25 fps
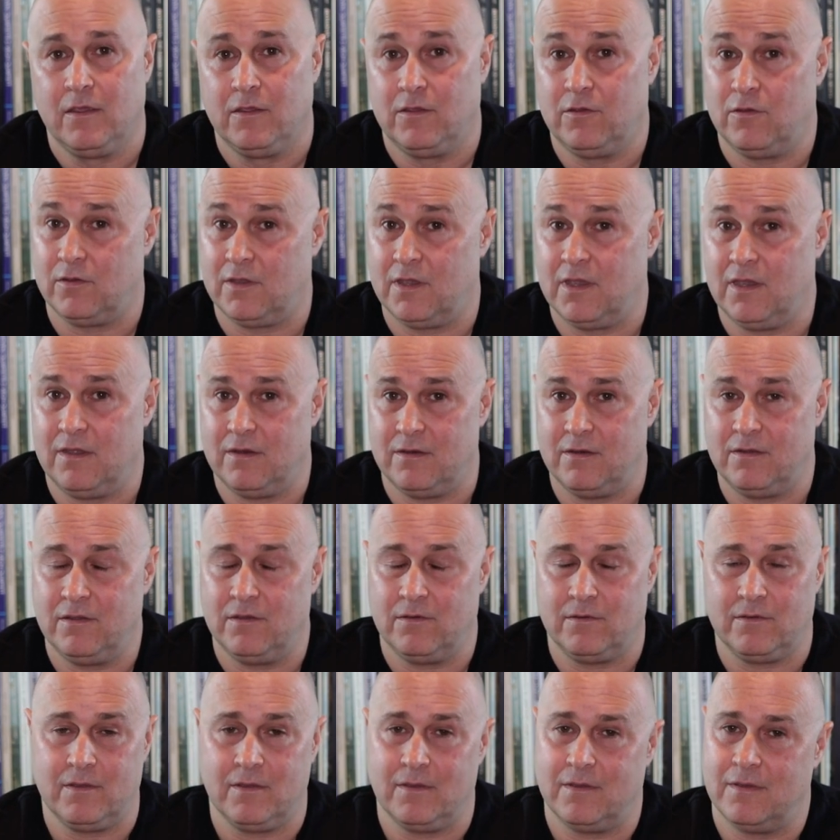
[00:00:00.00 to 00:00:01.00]

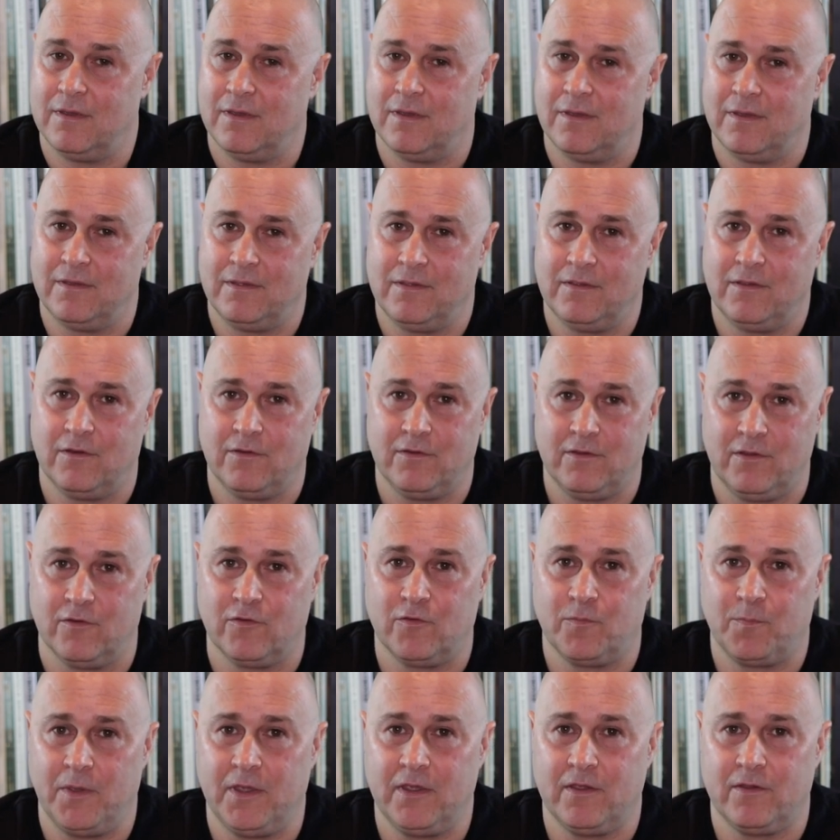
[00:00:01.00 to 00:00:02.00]
Your
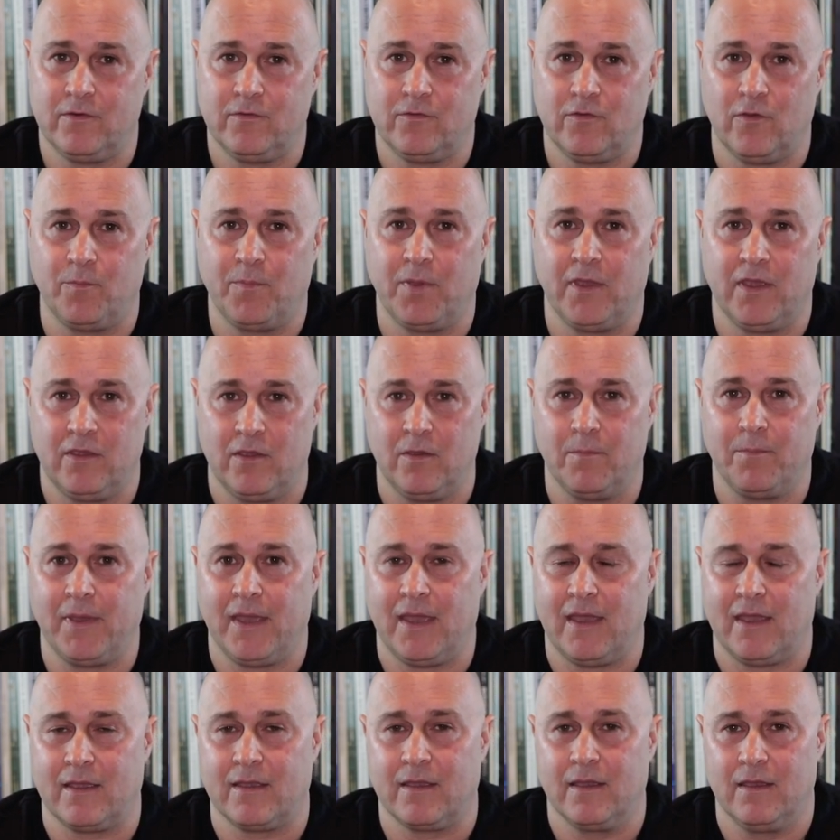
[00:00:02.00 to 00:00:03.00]
speakers will pay you
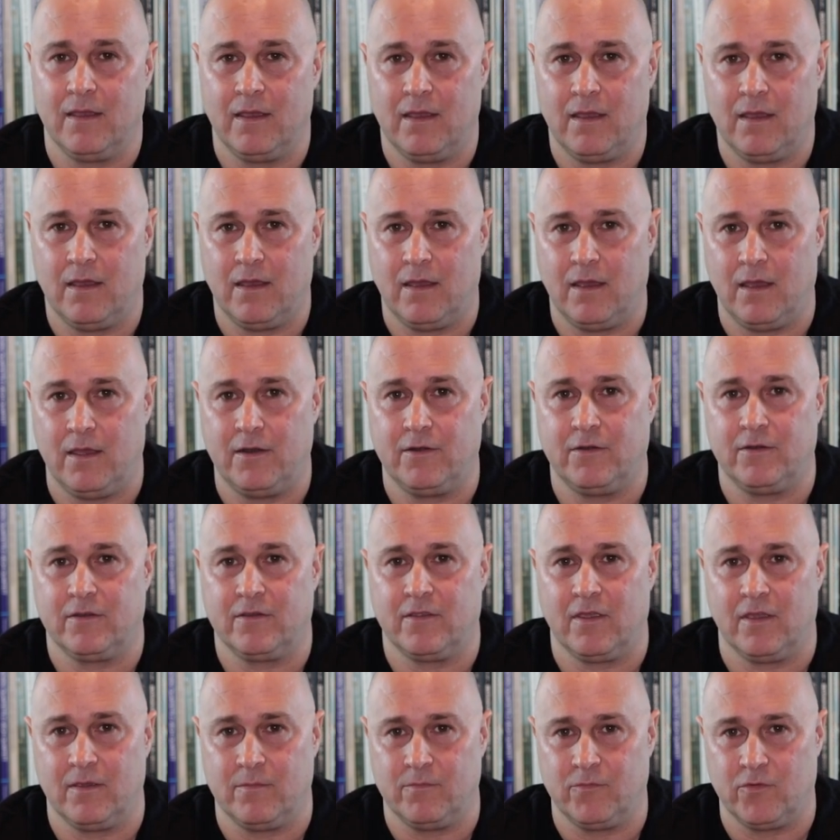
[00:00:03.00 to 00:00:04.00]
back 100
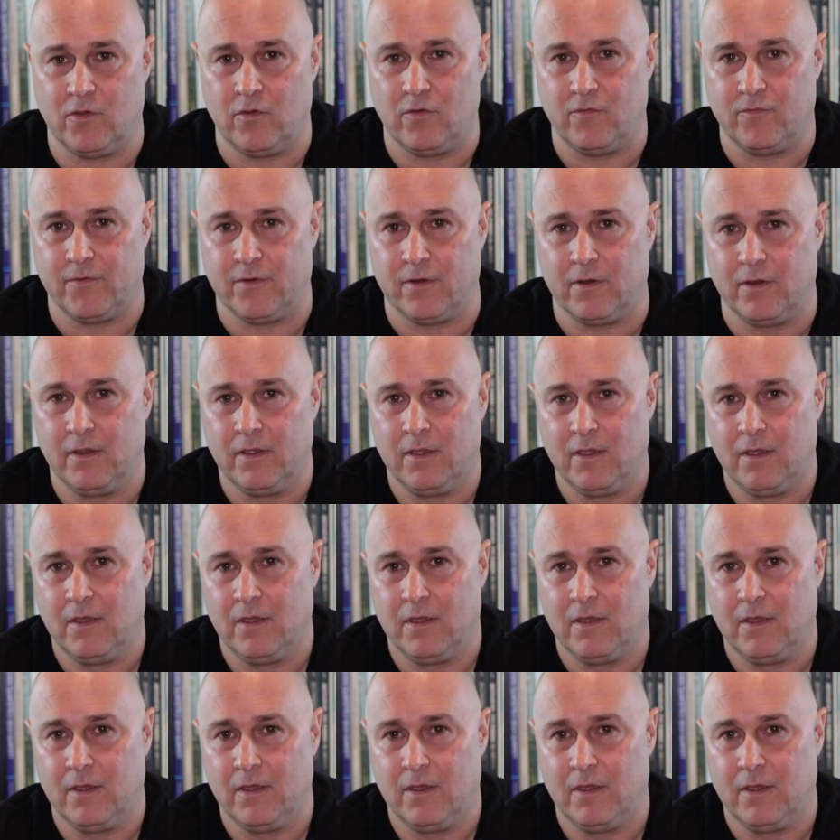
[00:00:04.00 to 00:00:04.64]
times over.